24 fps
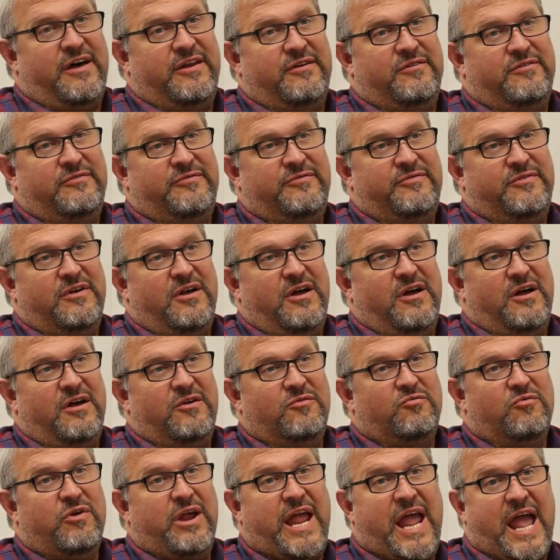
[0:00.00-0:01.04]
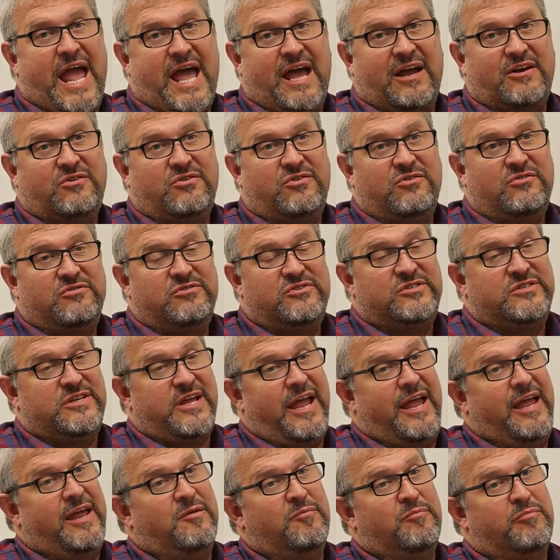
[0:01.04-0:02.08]
of reactors
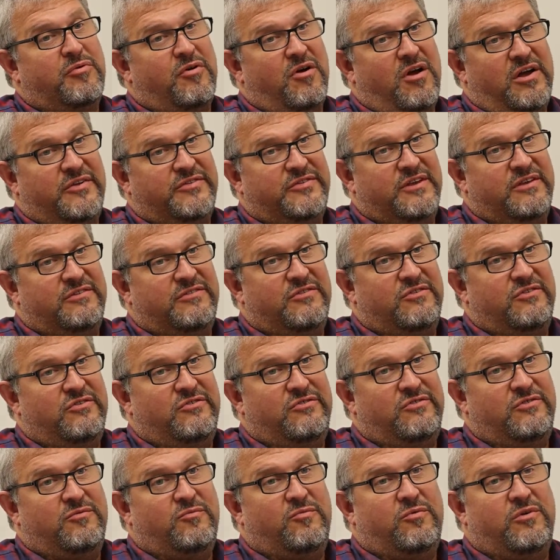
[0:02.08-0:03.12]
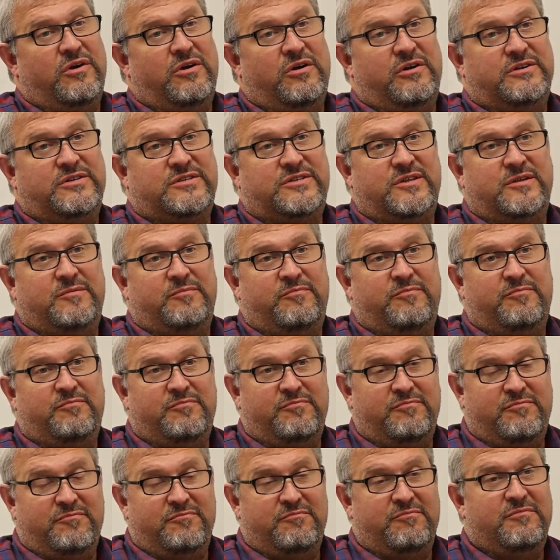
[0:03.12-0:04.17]
and processors, whereas the
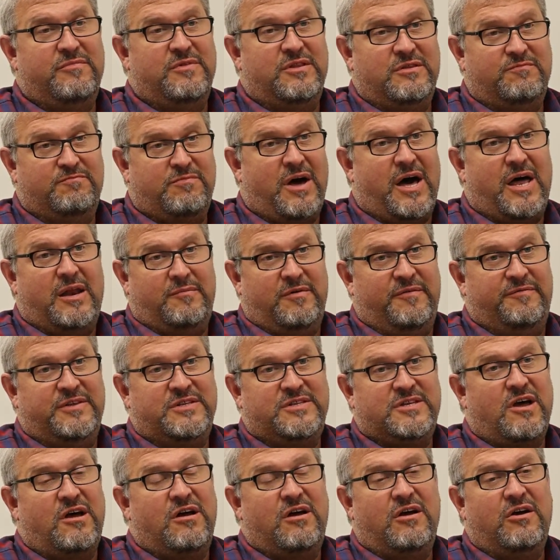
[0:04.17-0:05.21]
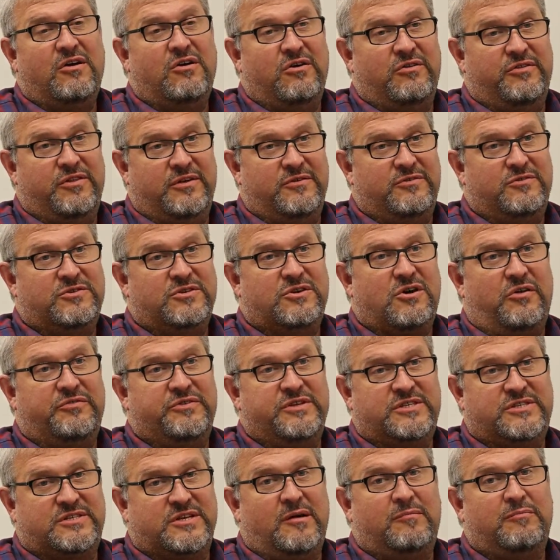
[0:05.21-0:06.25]
bottom of the tongue, or it's called
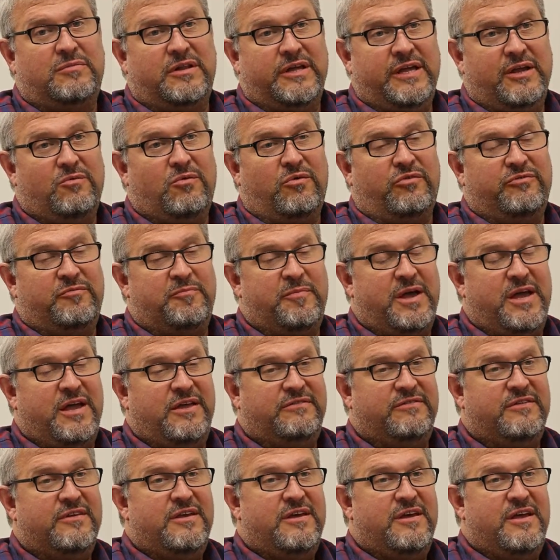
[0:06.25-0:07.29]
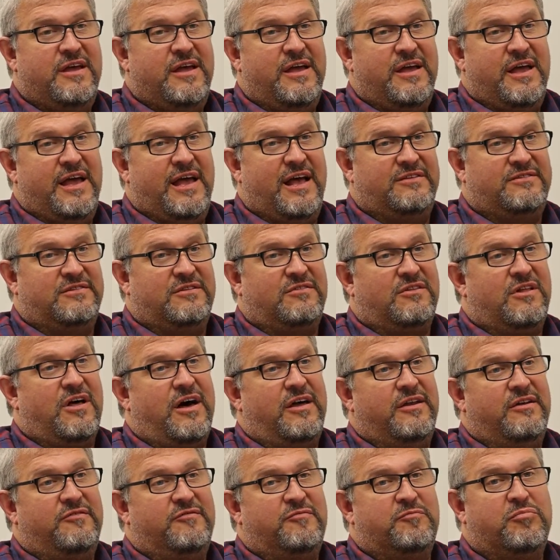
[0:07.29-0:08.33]
the sublingual space, has a
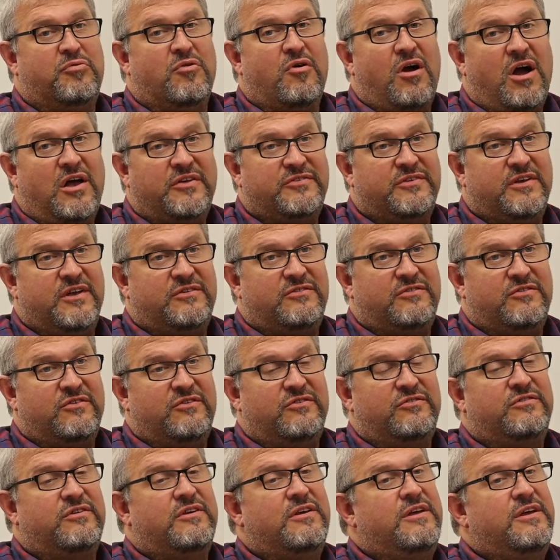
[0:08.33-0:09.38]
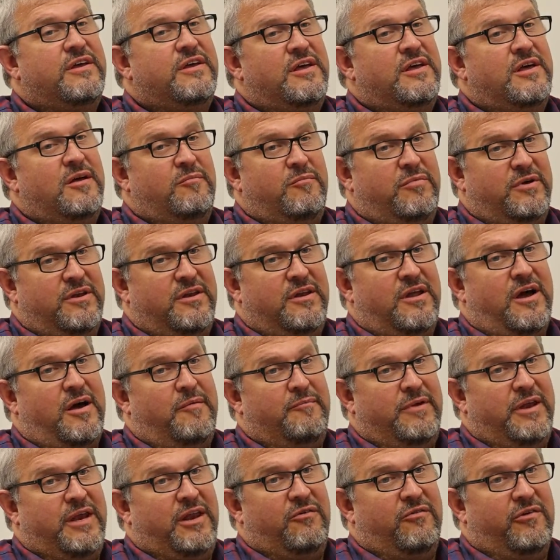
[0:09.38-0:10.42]
lot of processors, but not
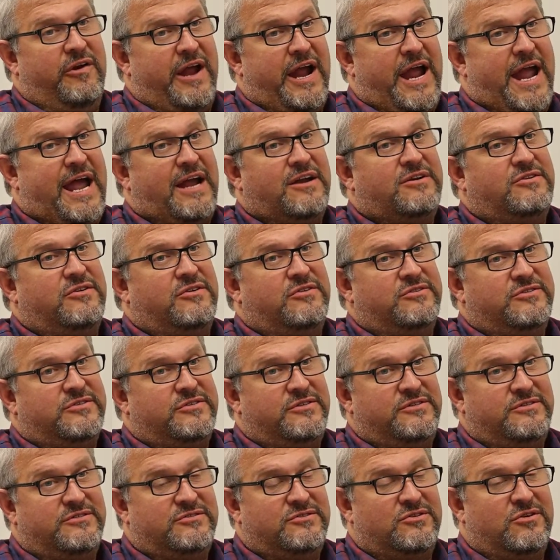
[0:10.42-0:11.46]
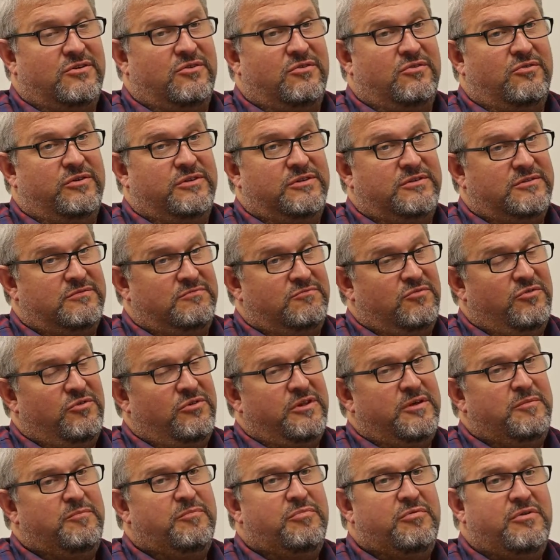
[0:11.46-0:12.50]
many reactors. So it's
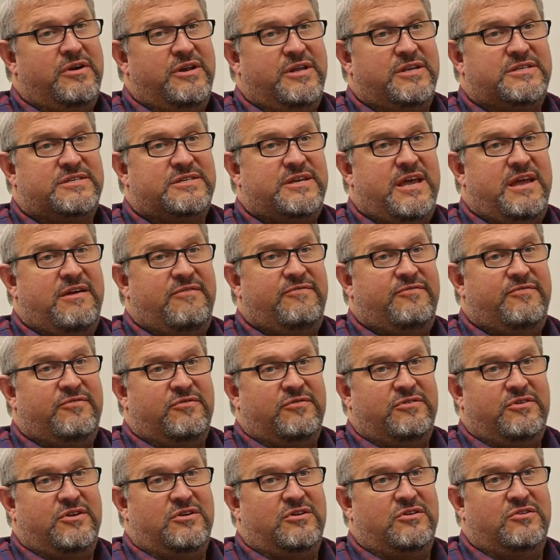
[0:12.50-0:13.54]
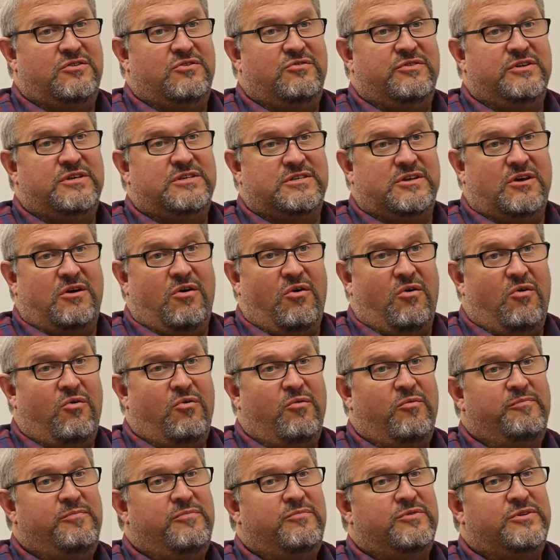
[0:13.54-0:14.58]
really pretty safe for you to do these at
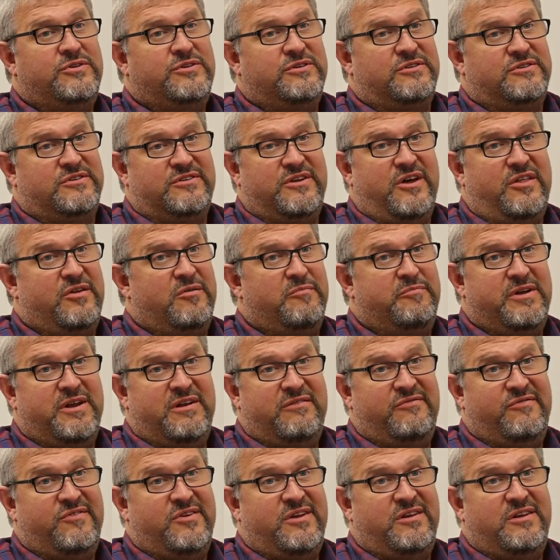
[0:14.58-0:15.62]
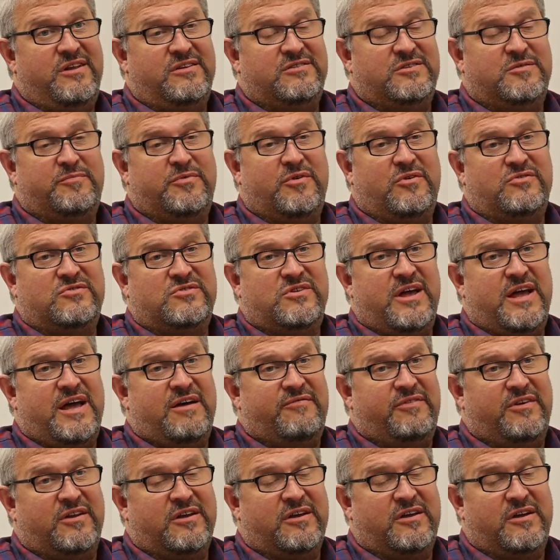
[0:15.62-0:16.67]
home, which is another benefit, as opposed to
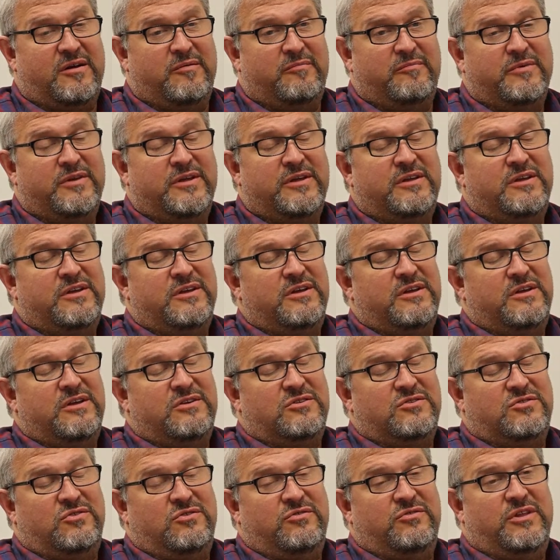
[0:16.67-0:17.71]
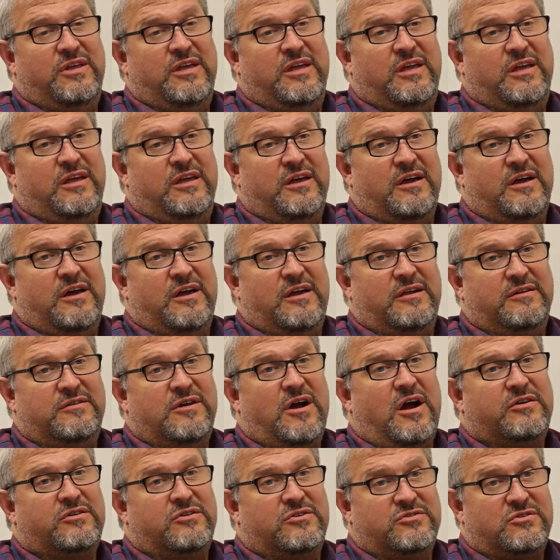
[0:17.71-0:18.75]
having to come to the
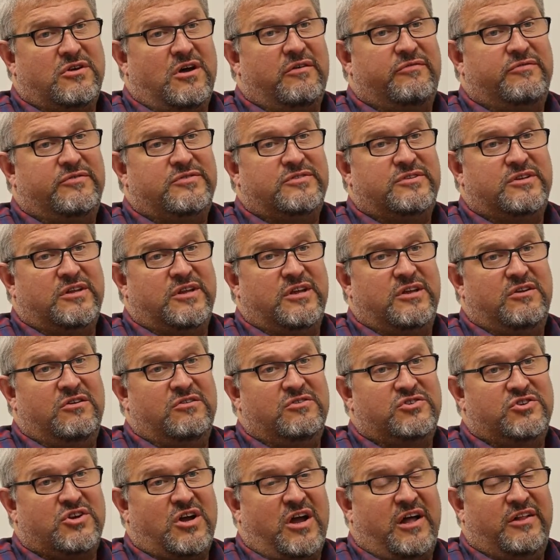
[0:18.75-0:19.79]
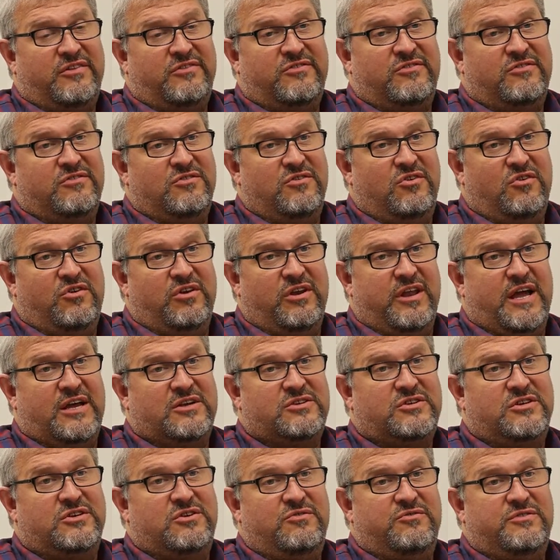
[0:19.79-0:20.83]
doctor's office to get your shots. You can
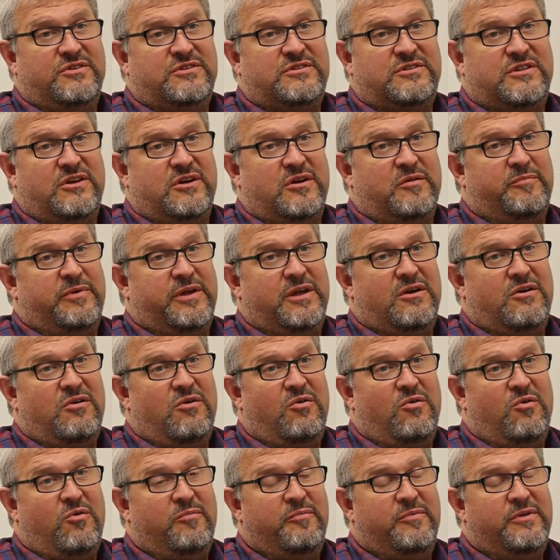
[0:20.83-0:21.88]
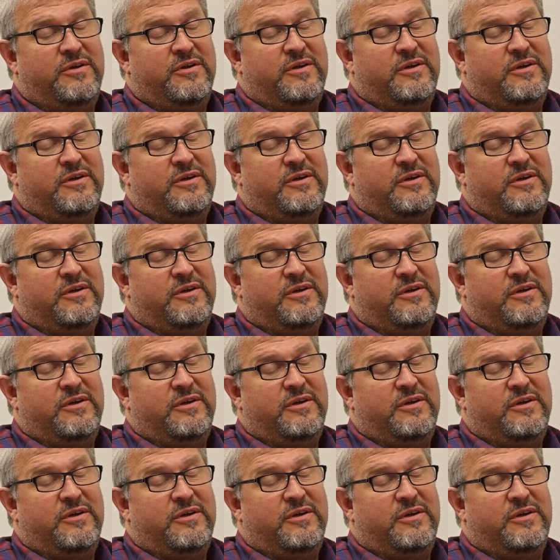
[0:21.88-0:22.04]
actually do this therapy at home.